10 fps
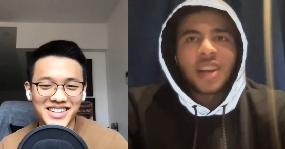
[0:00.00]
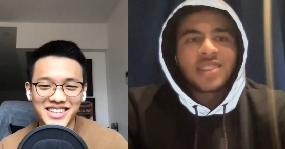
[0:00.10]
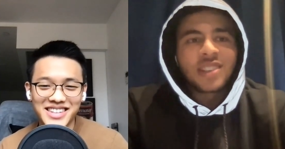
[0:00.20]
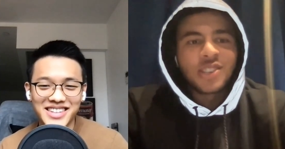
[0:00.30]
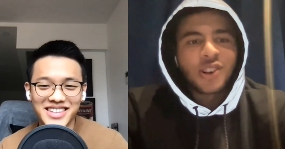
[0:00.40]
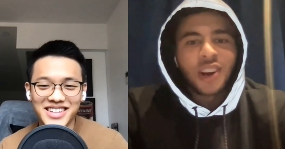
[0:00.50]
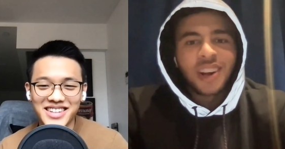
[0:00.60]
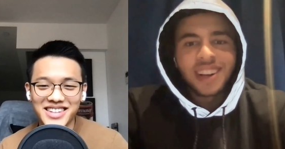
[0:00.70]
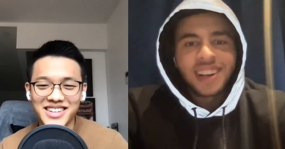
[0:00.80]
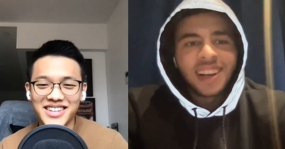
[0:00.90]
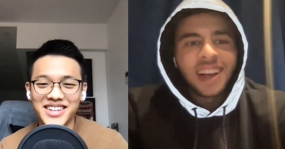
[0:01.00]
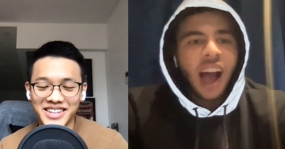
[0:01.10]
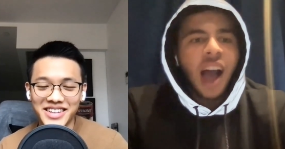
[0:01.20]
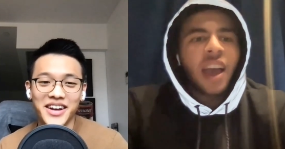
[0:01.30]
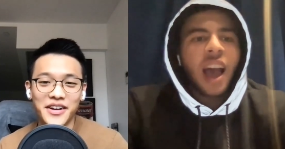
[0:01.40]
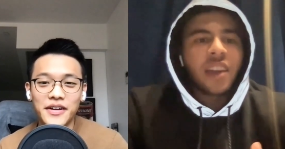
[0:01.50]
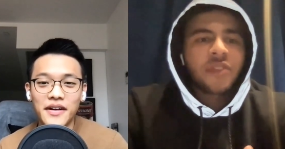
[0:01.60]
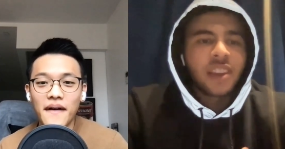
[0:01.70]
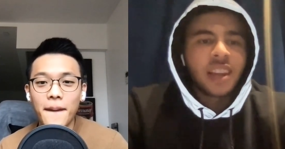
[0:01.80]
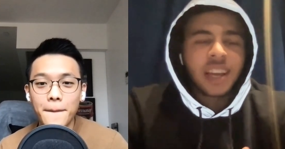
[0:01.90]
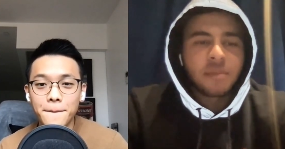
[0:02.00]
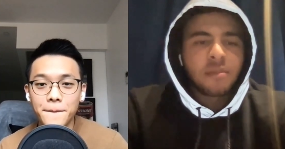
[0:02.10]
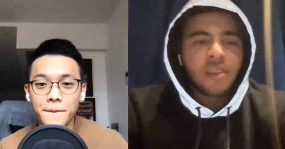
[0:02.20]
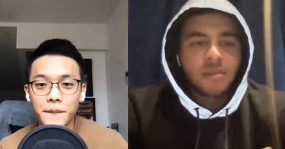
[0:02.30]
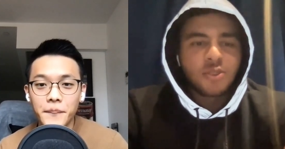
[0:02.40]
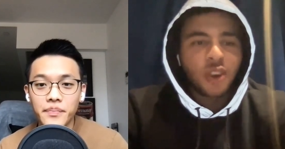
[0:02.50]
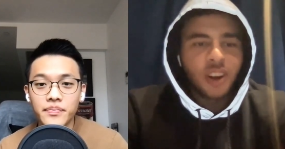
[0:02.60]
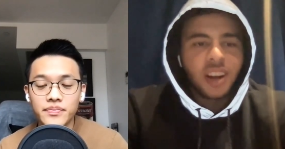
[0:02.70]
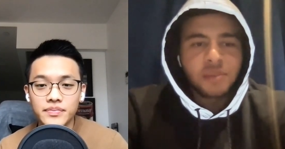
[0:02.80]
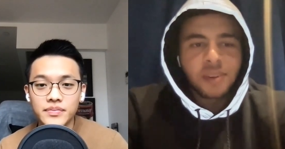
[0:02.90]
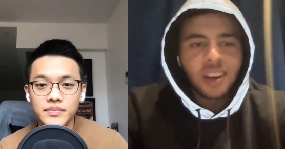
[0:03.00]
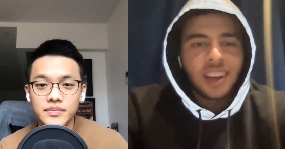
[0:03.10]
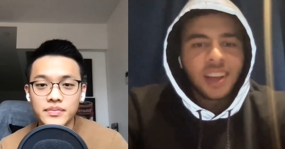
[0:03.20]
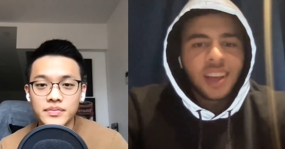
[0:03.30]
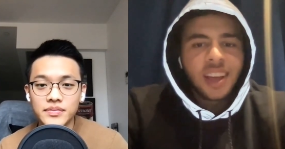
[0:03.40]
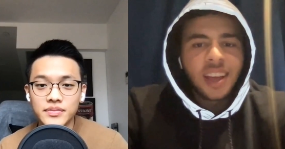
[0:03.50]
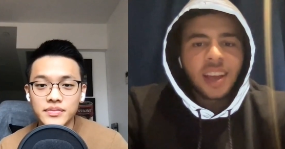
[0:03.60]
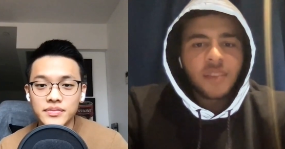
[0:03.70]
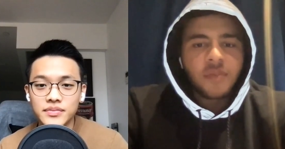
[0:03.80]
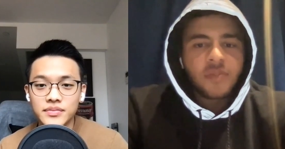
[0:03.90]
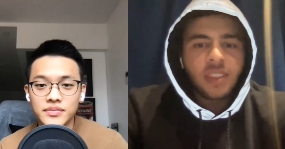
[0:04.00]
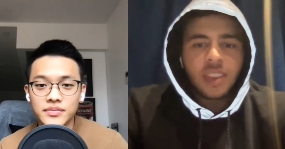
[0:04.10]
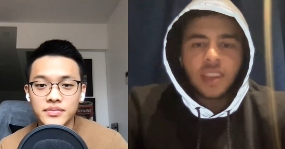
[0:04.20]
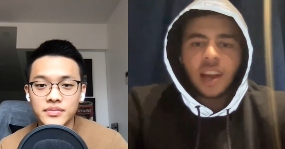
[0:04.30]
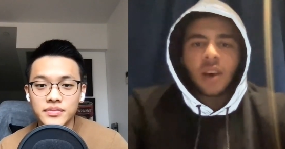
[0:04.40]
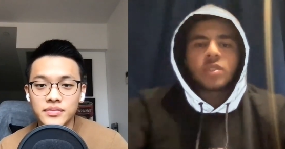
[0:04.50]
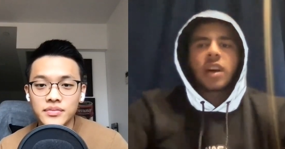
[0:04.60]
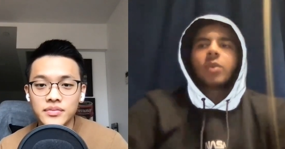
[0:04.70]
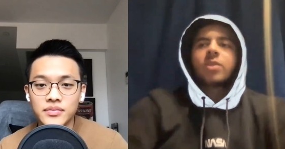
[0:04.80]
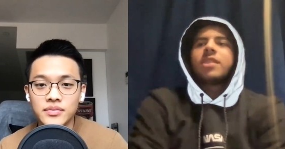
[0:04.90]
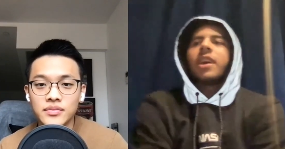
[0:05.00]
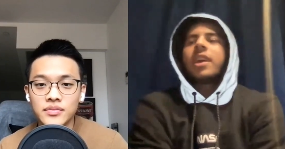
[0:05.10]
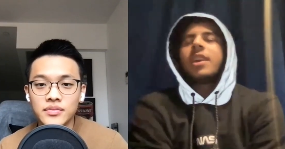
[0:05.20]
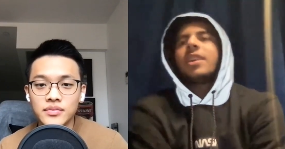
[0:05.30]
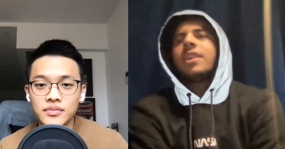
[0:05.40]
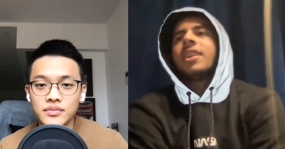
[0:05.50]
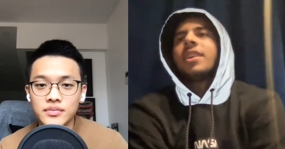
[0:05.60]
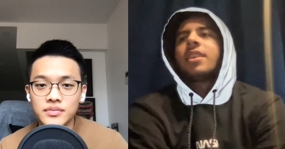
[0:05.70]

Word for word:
Speaker 1: crazy strong. Yeah, I, I feel like I'm I'm stronger, but I would I would say